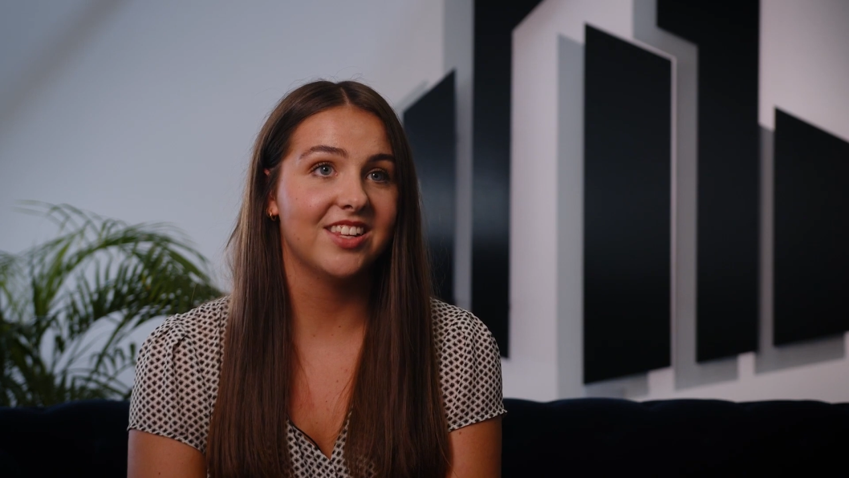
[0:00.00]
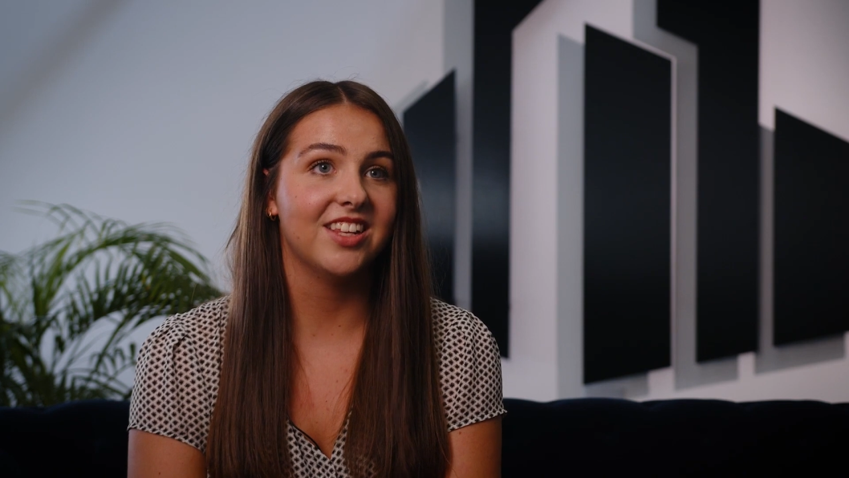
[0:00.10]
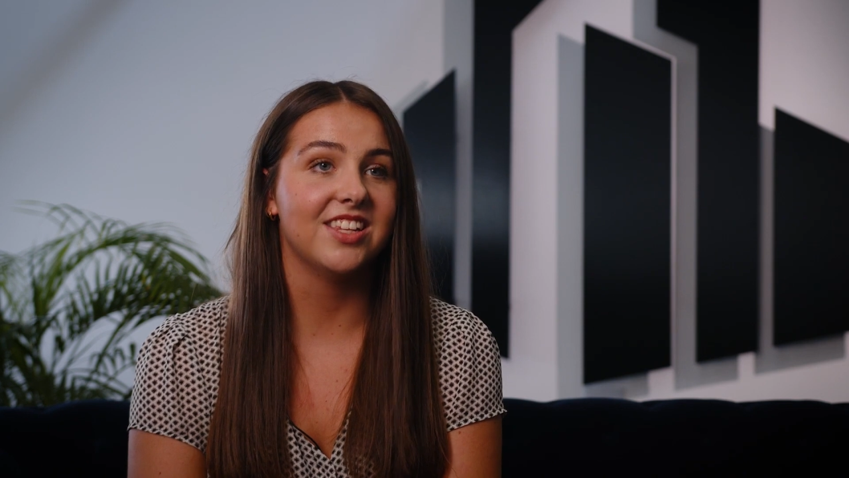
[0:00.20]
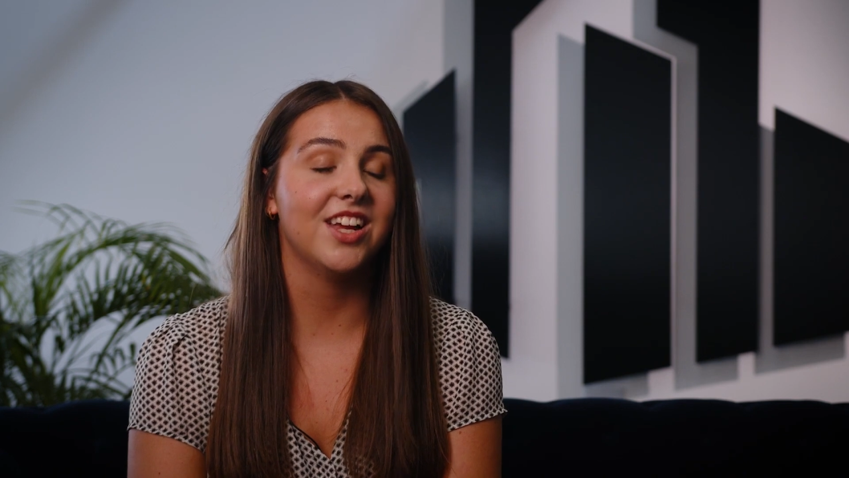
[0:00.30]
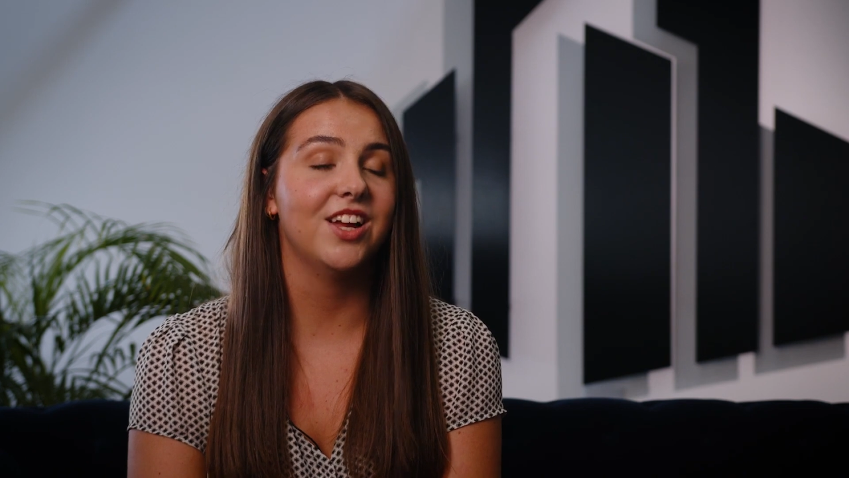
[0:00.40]

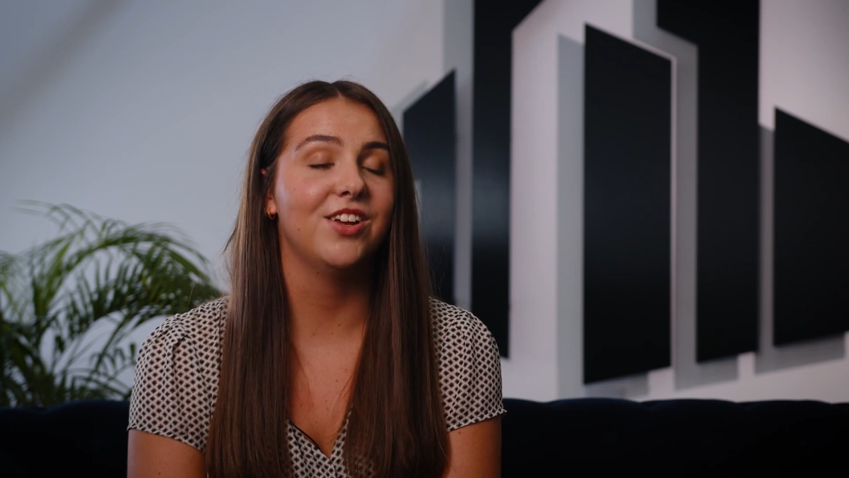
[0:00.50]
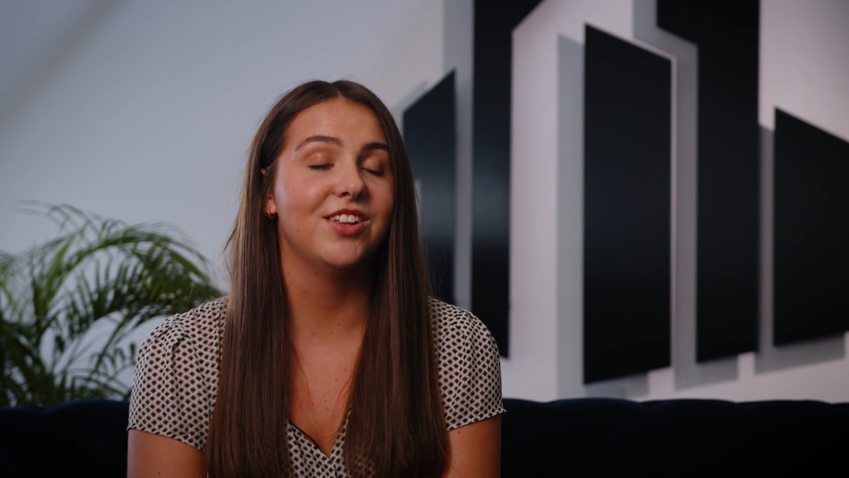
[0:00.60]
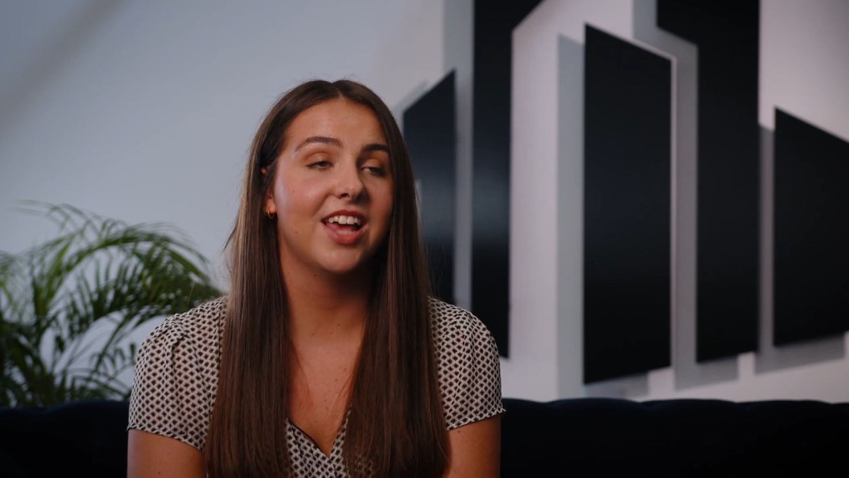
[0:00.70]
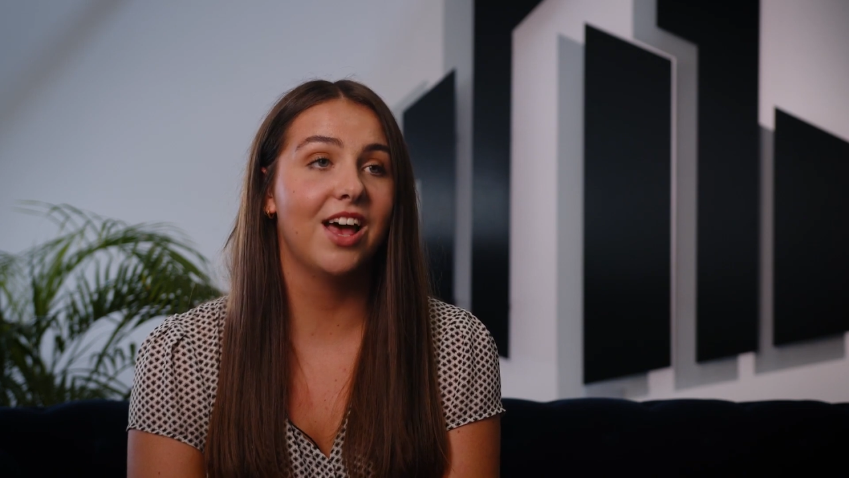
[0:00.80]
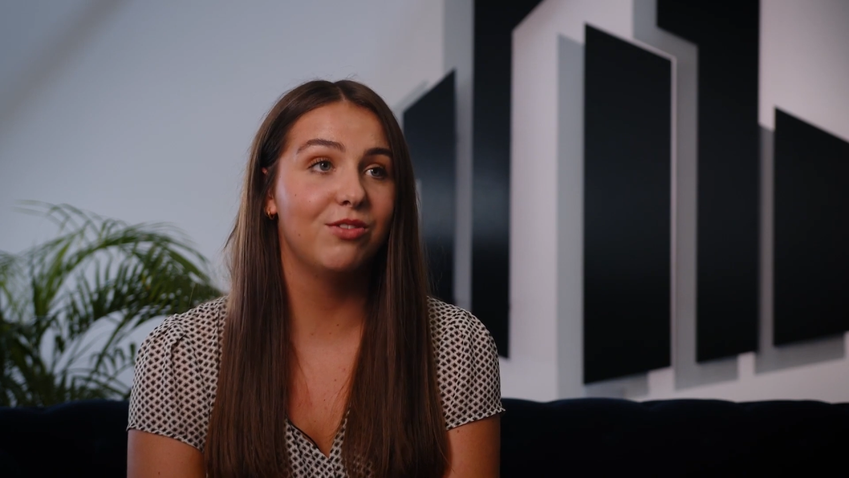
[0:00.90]
This
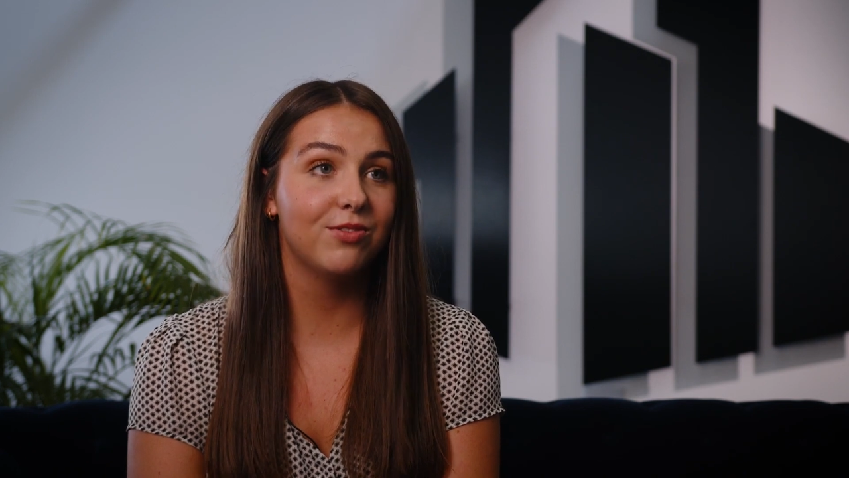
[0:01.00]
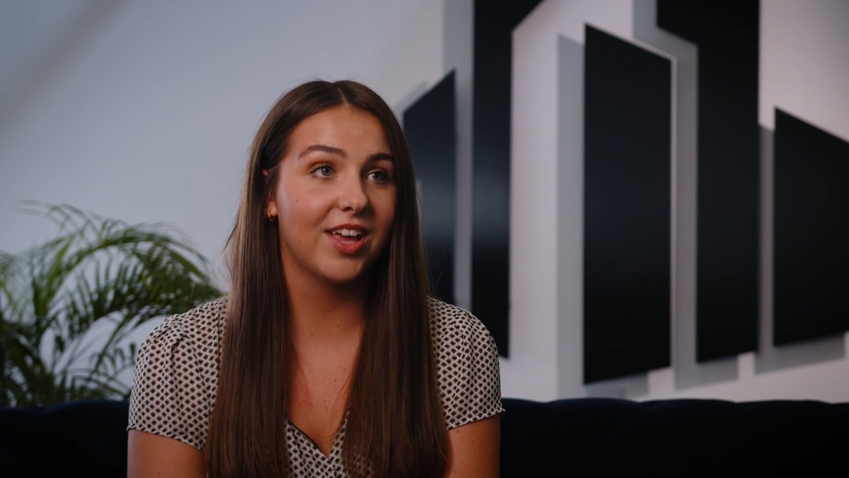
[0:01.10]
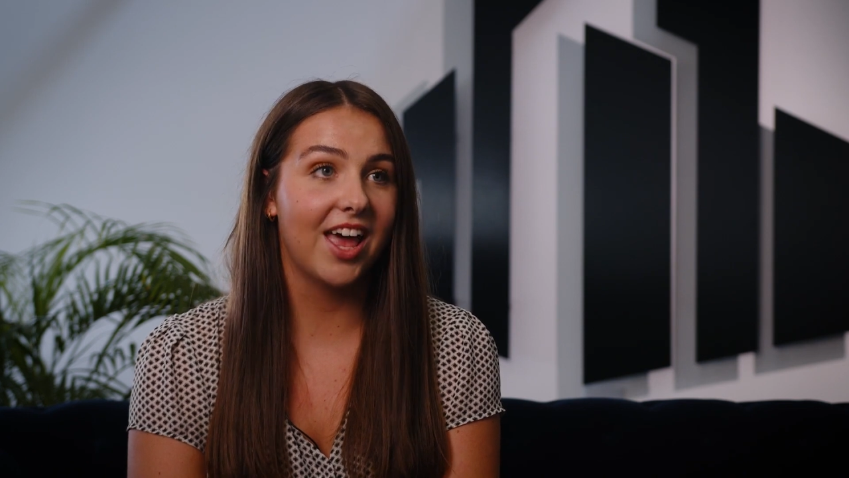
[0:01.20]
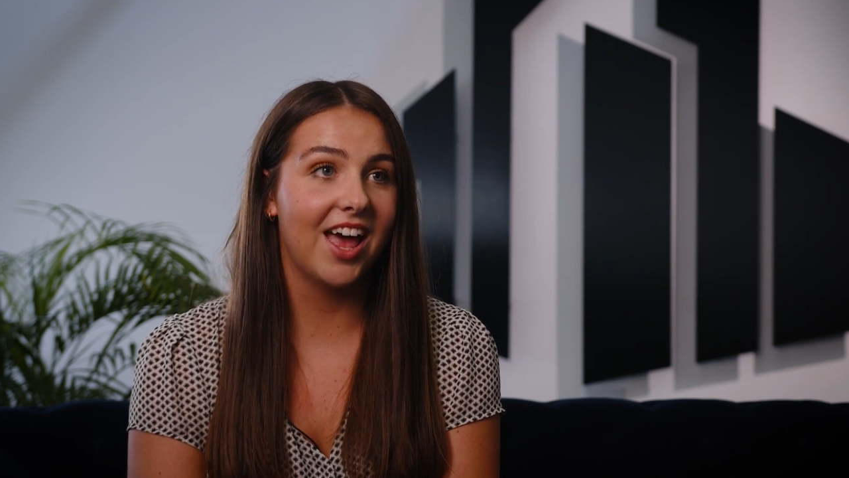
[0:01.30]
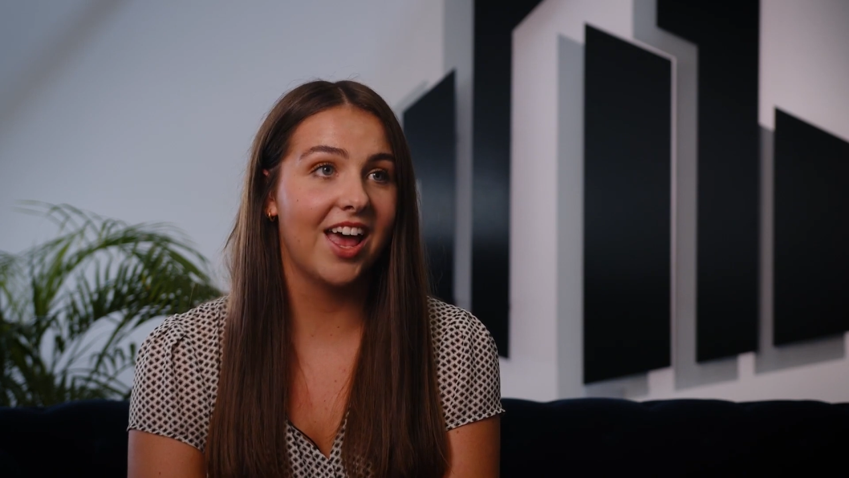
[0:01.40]
includes
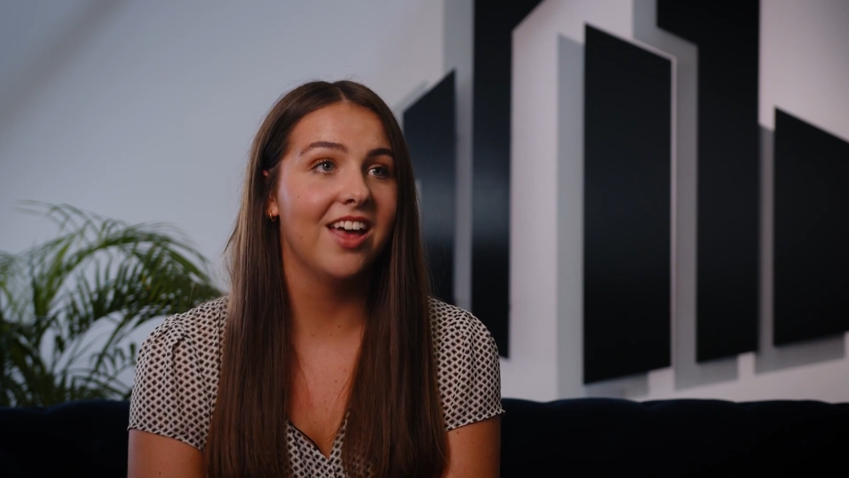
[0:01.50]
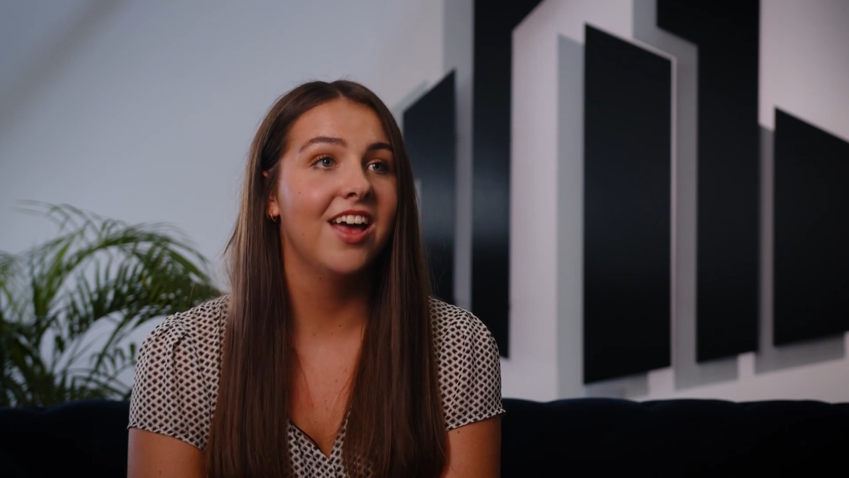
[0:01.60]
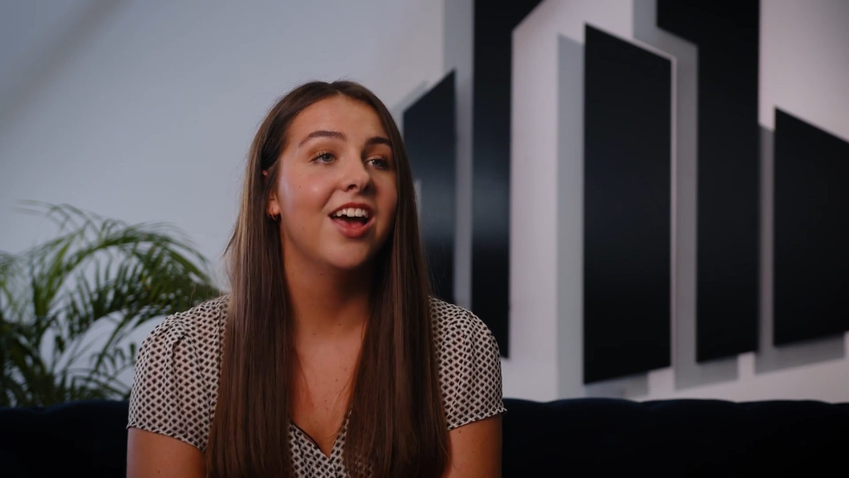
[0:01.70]
healthcare,